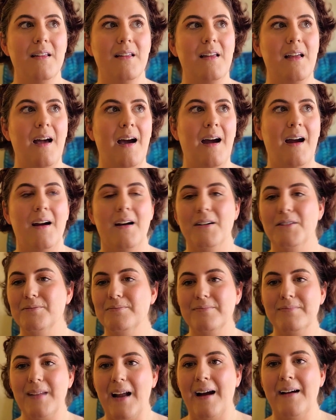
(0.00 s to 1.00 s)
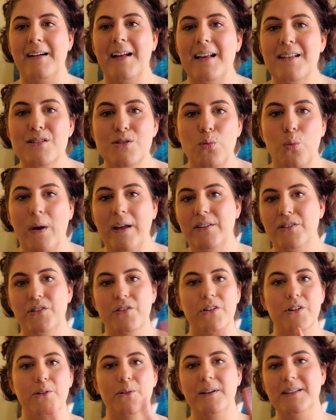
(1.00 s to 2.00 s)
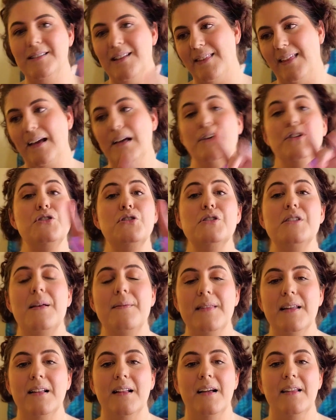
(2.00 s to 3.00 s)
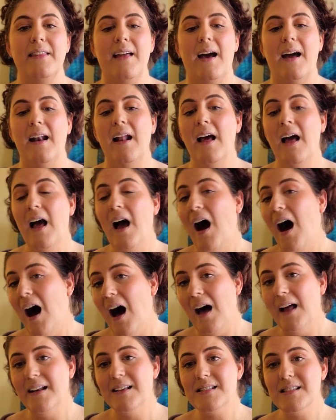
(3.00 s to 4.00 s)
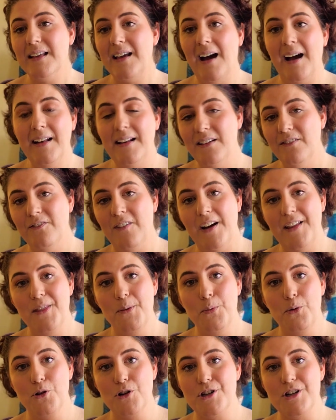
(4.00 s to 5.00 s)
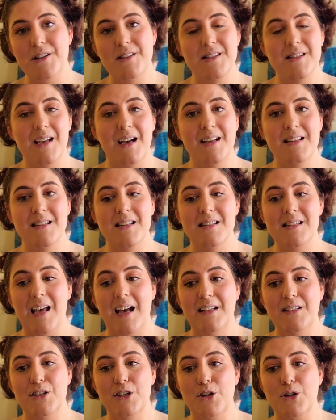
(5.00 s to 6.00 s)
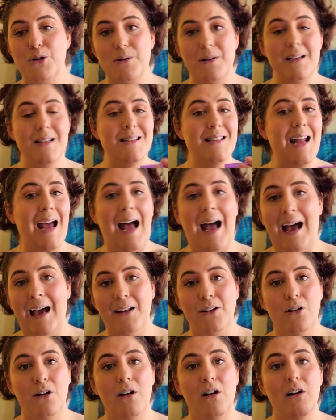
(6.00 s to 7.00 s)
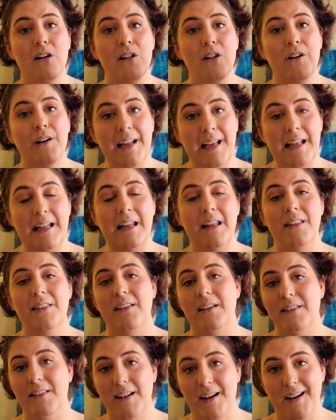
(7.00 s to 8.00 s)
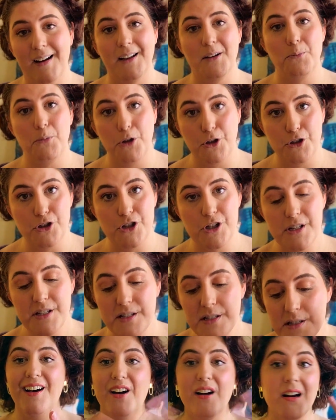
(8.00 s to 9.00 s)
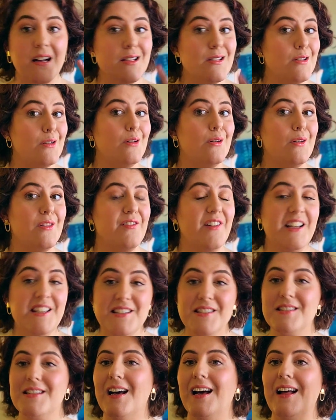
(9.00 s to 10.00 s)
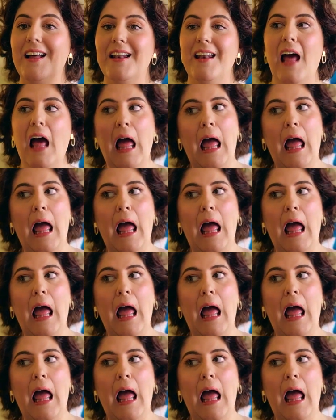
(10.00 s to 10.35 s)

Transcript: our guest waste are going to thank us or something like that. Honestly, I didn't find the portion sizes had decreased at all on anything that I had purchased. All right, so the face is done